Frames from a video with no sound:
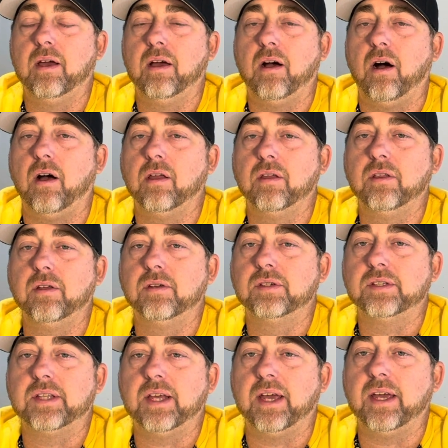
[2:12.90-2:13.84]
of
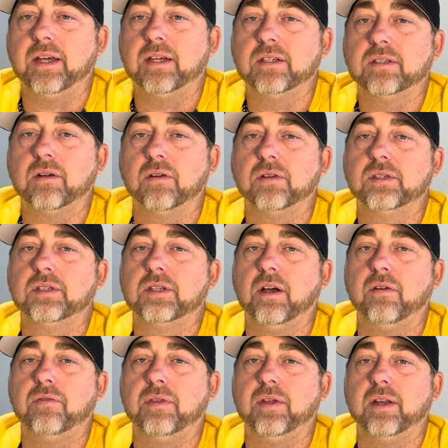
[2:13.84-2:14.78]
those things are
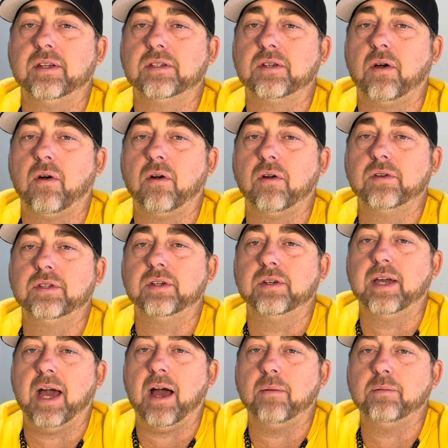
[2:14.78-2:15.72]
stuff that is hard to
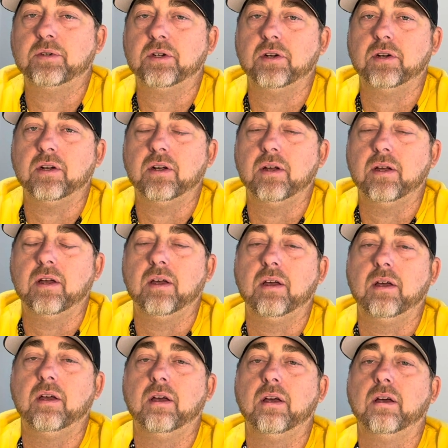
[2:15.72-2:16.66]
capture.
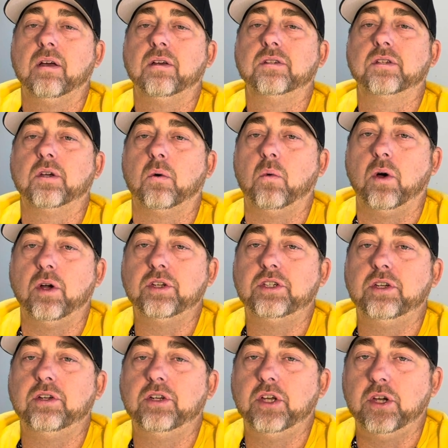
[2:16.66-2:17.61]
So once
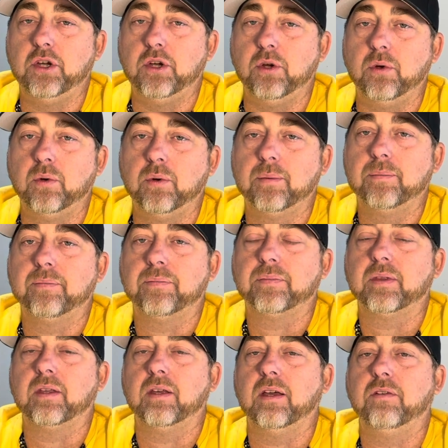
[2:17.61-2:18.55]
you do,
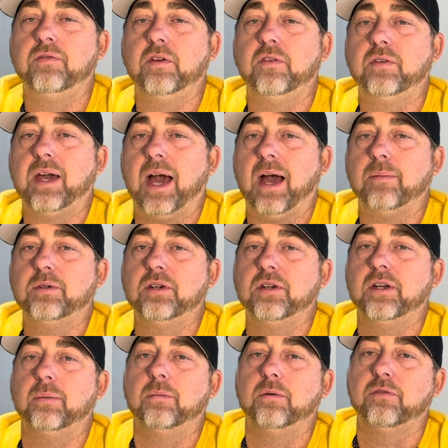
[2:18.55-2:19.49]
if you've
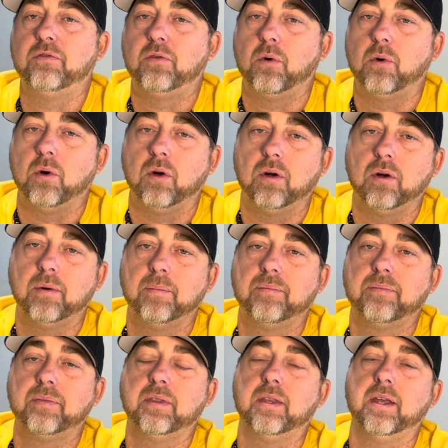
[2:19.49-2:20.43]
captured it before,
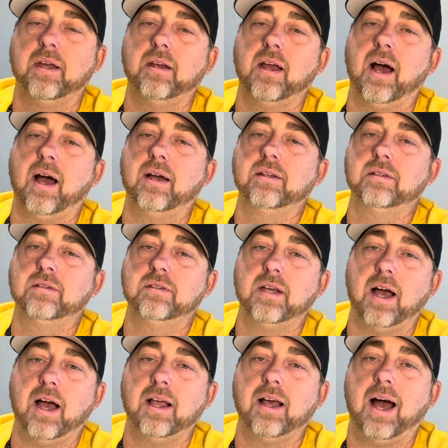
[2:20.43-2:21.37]
then I
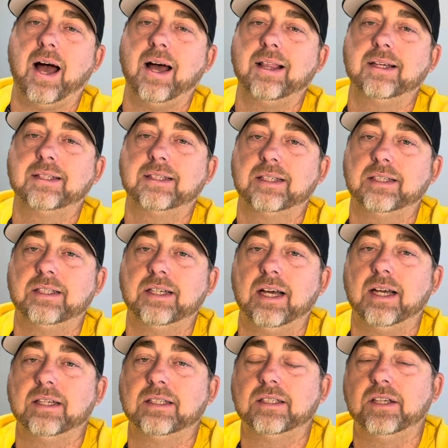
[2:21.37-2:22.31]
highly
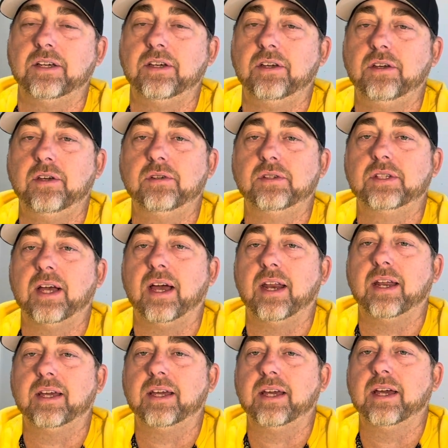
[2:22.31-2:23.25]
suggest that you use that
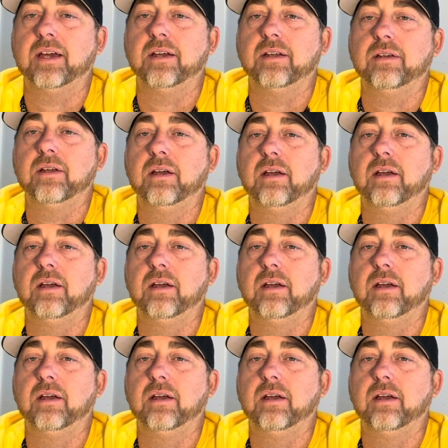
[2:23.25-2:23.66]
again.